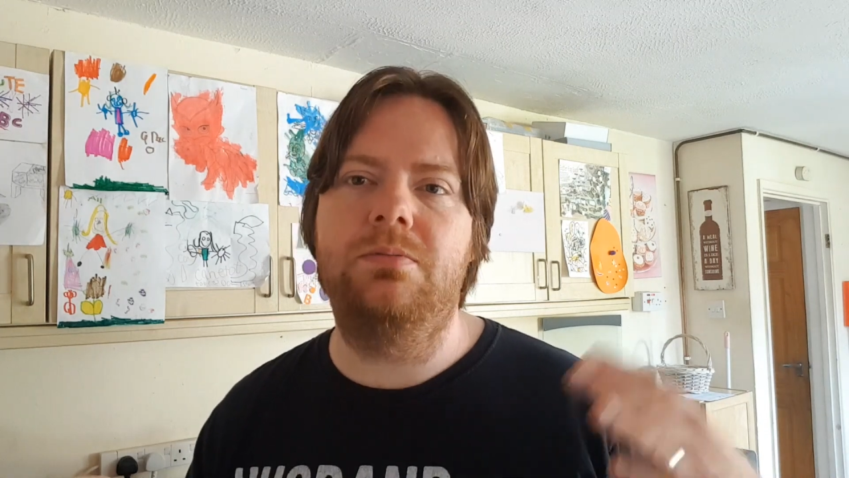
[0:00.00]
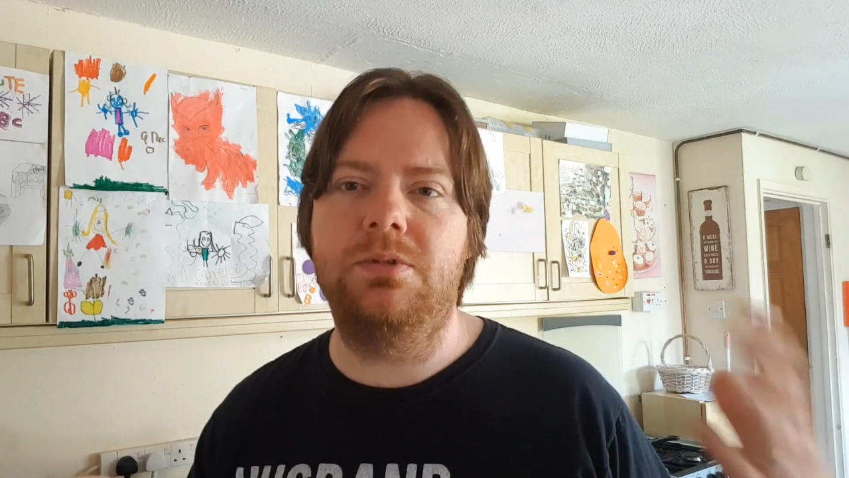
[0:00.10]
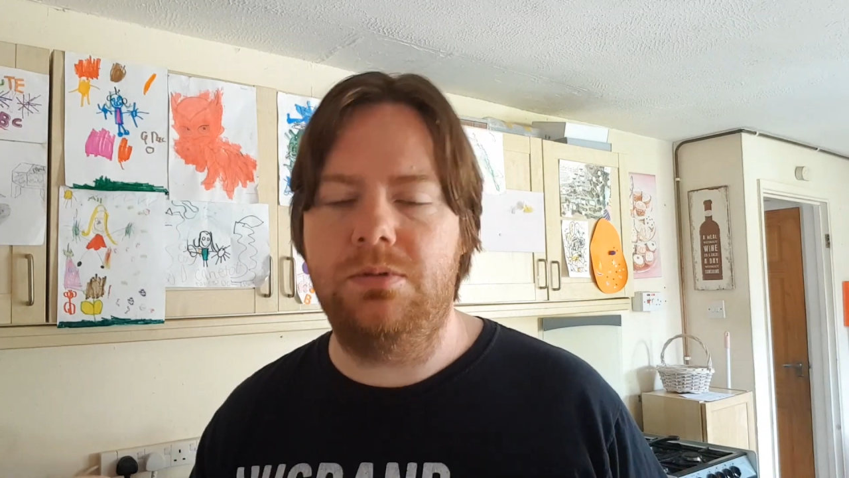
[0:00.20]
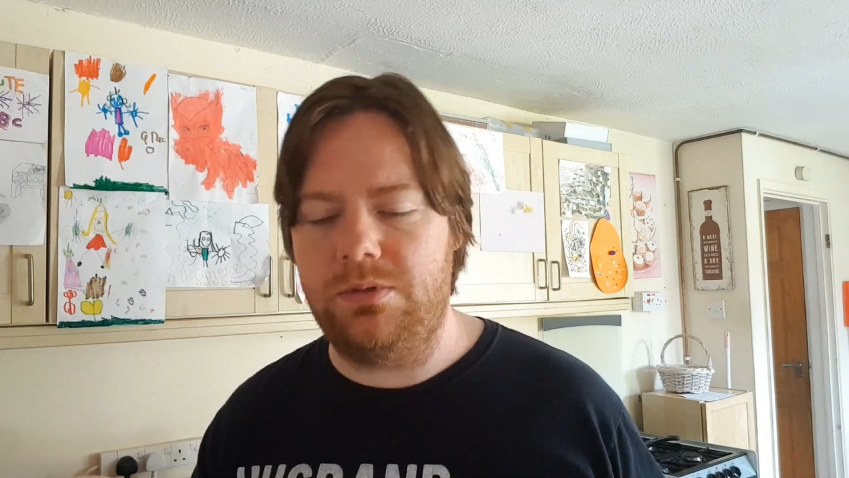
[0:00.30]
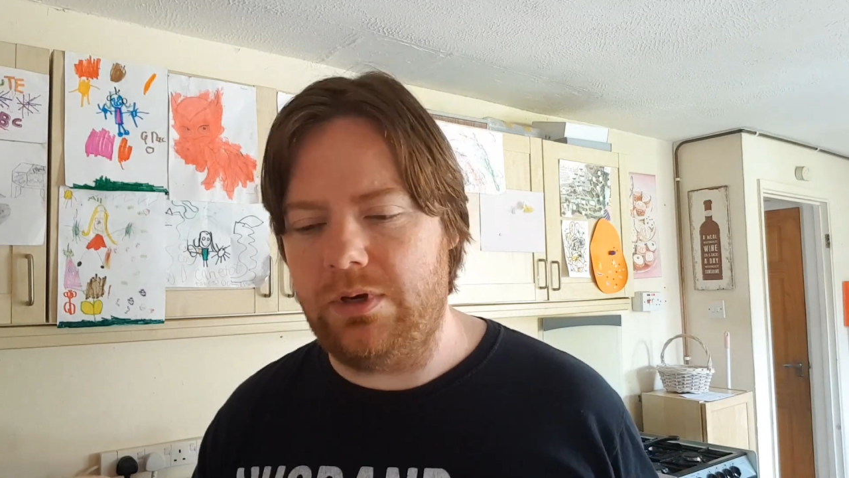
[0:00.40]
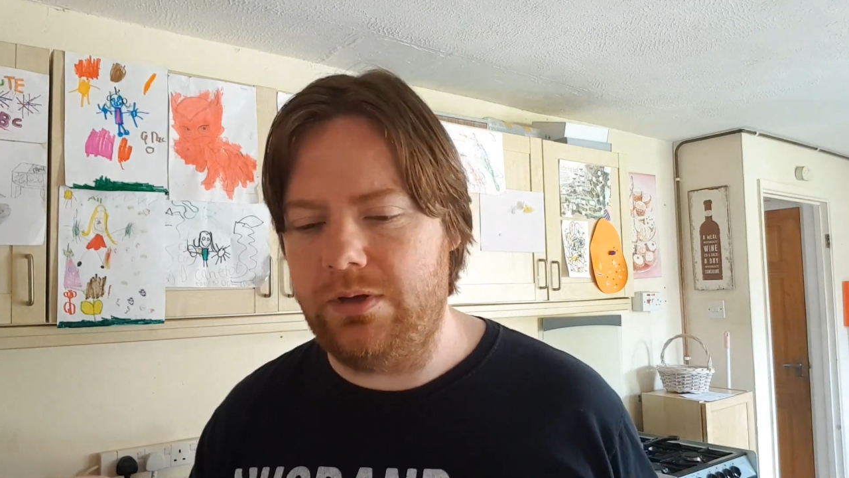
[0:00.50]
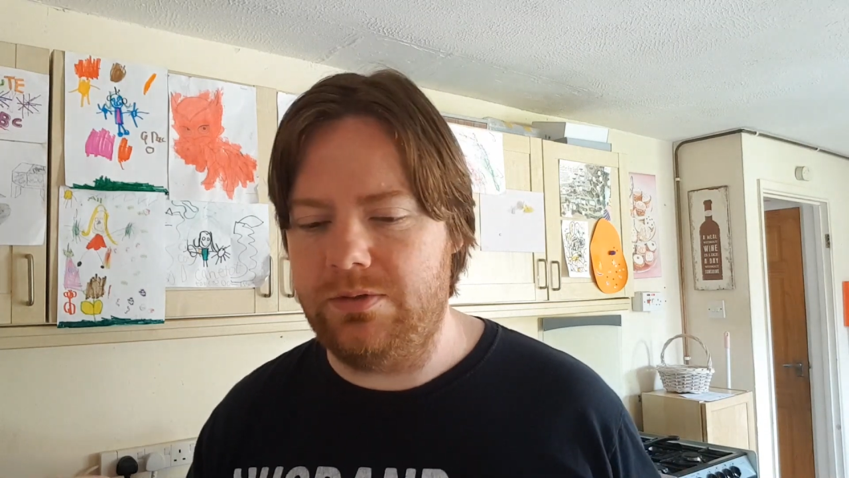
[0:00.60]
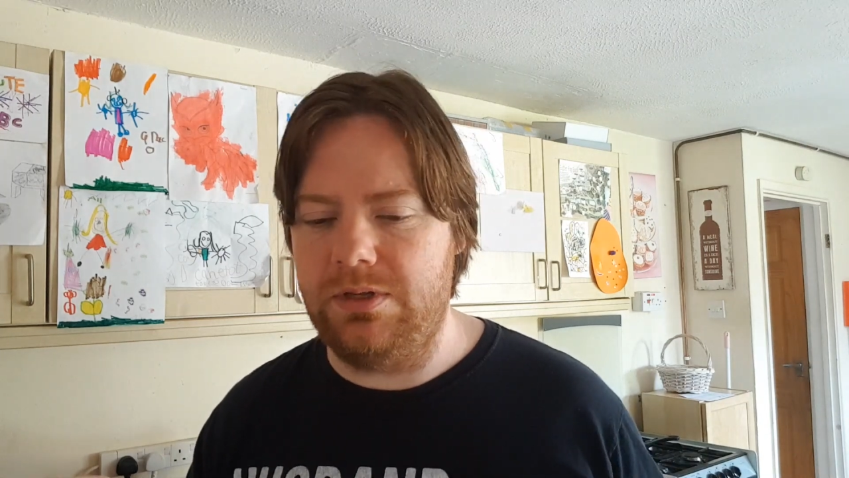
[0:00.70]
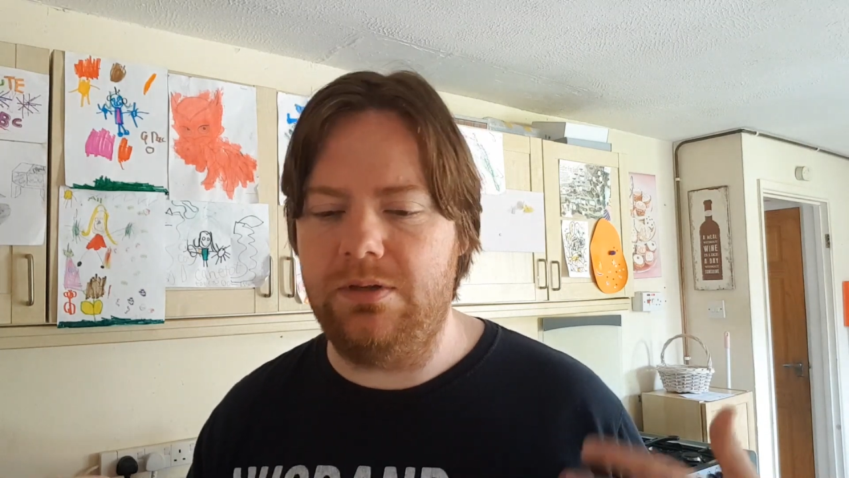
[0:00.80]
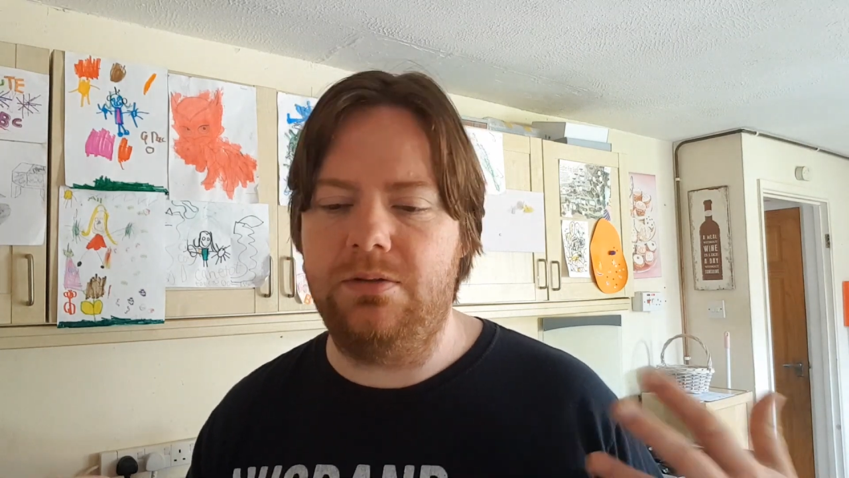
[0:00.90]
to
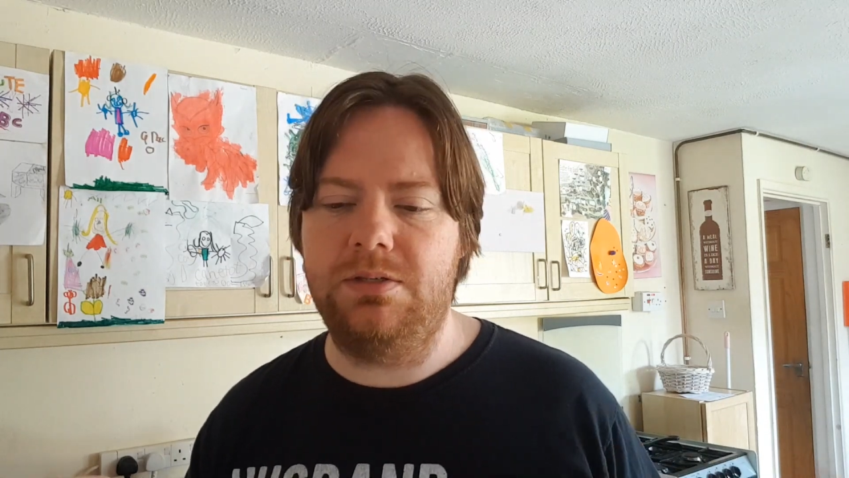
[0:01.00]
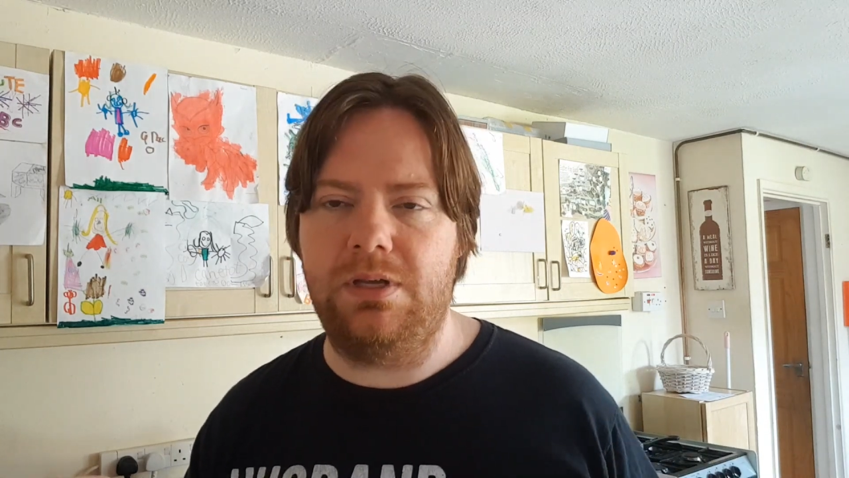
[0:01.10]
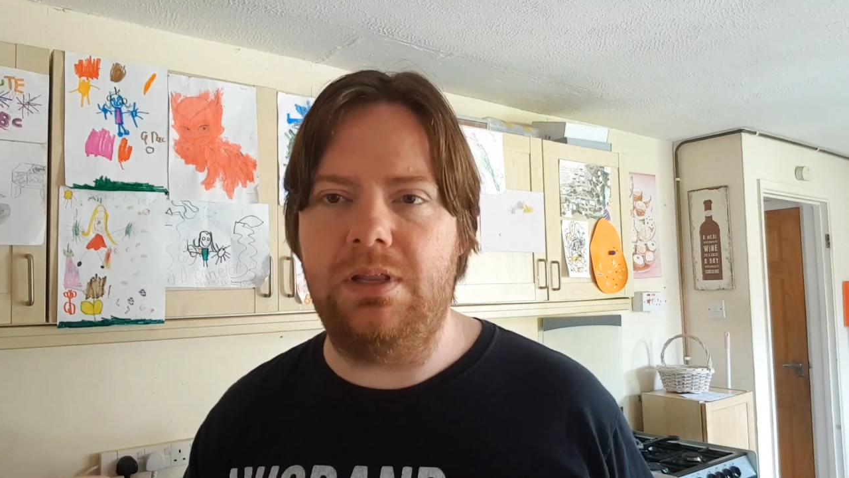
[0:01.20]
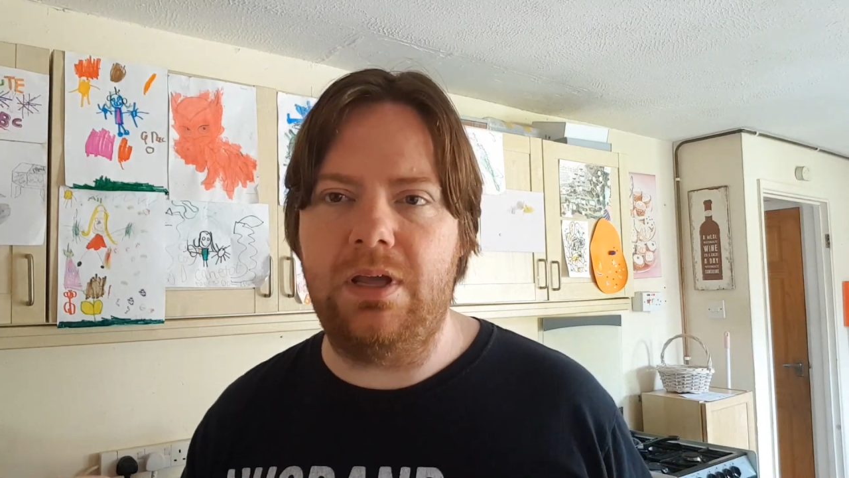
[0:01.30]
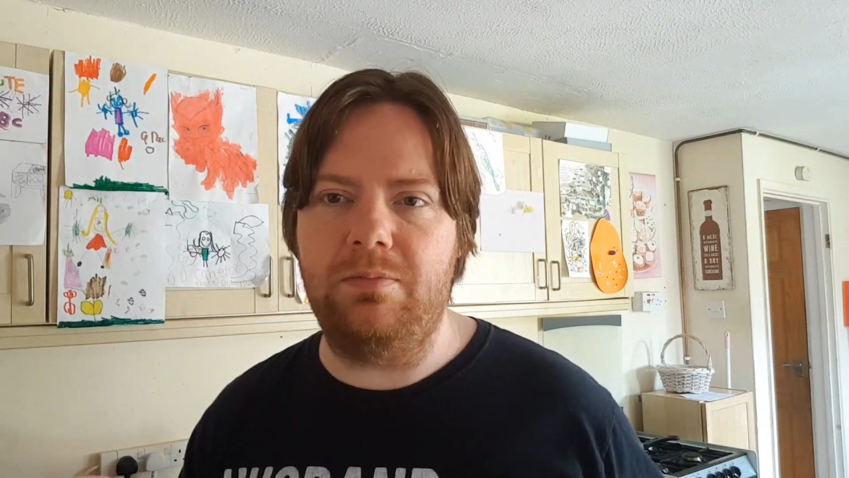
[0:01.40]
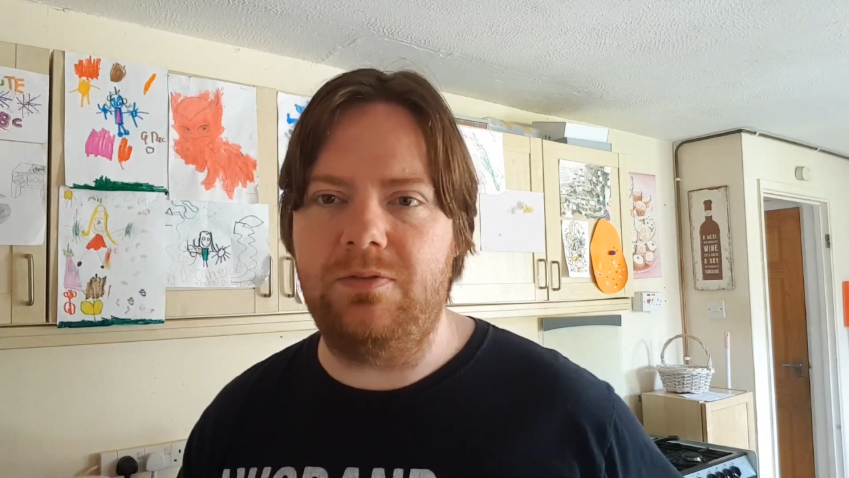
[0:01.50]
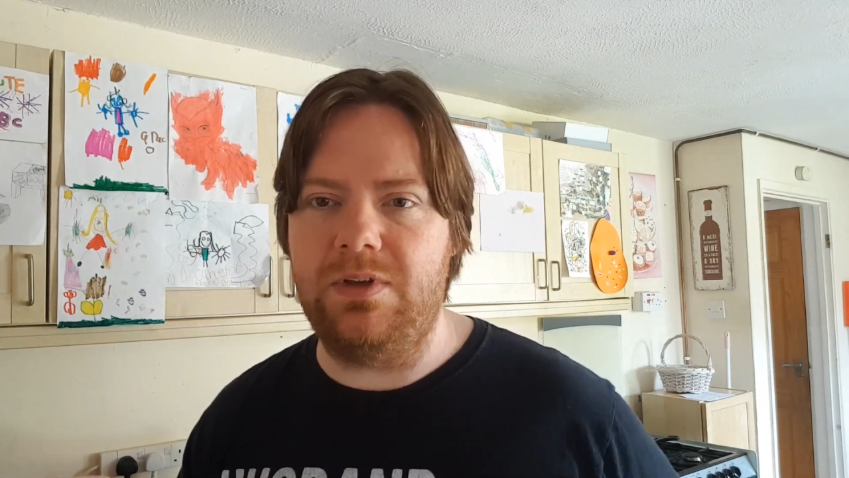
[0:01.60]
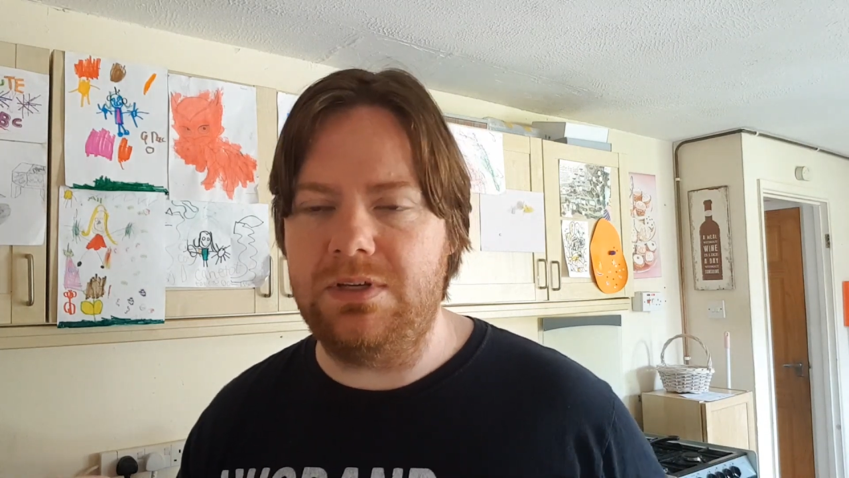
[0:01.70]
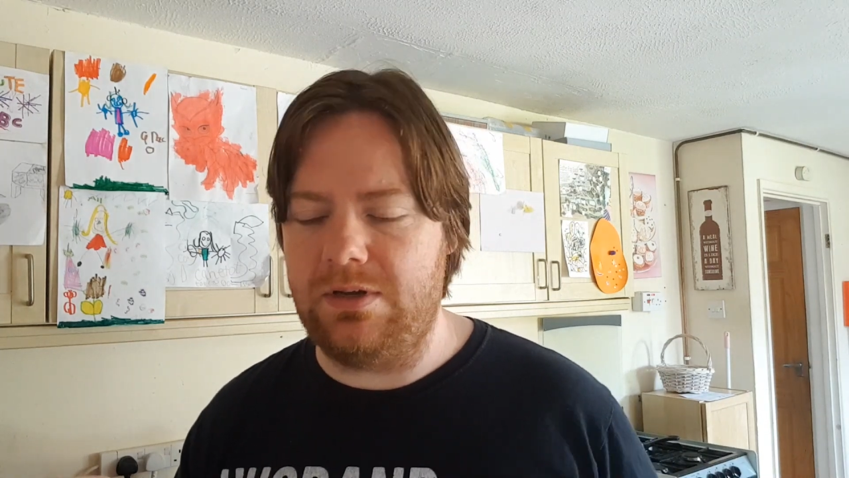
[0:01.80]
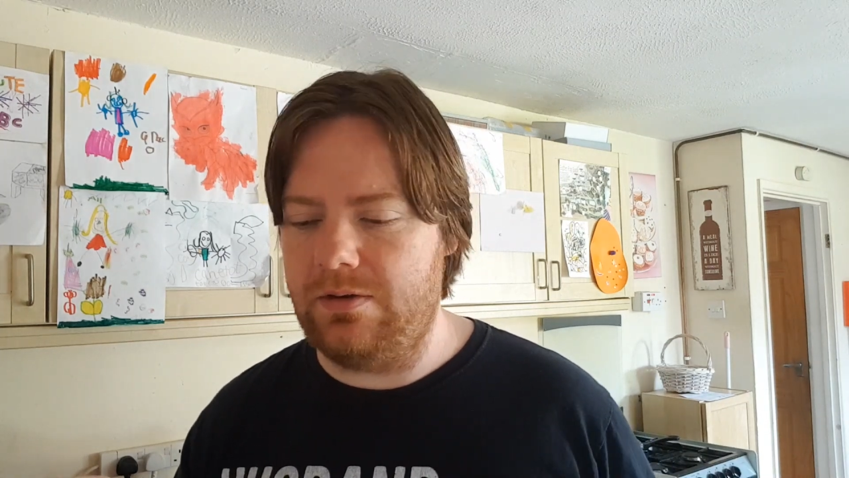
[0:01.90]
dilute it to get the
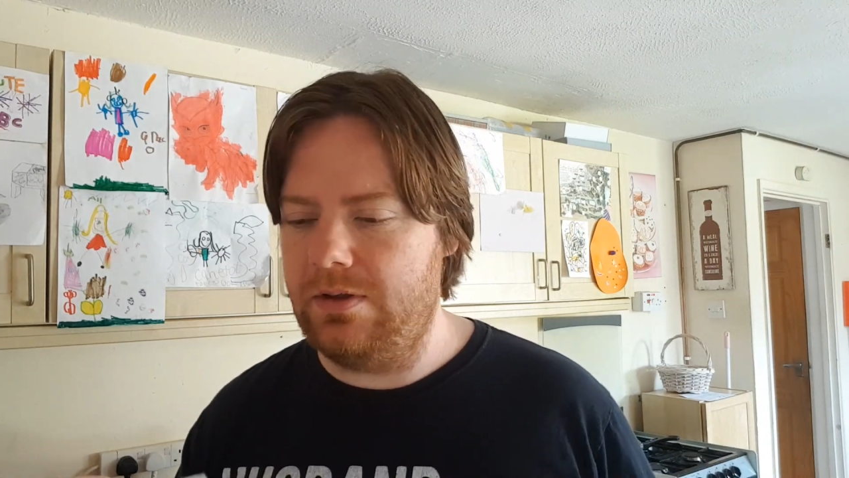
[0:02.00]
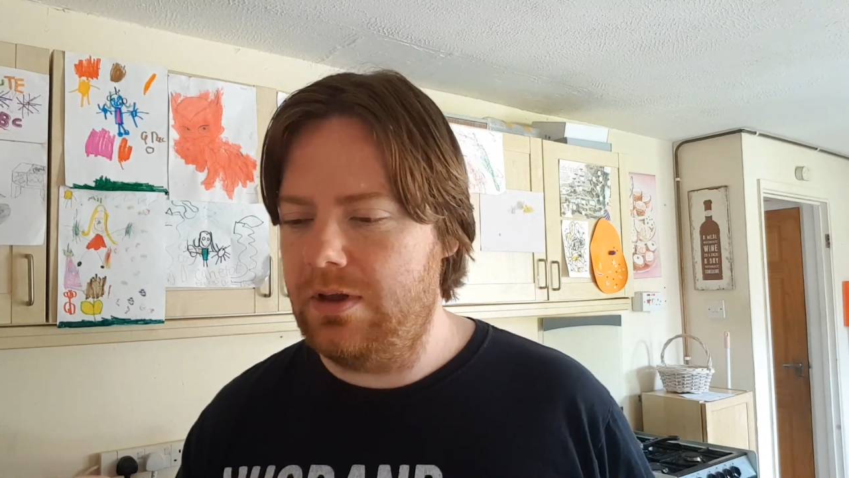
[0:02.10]
ABV down.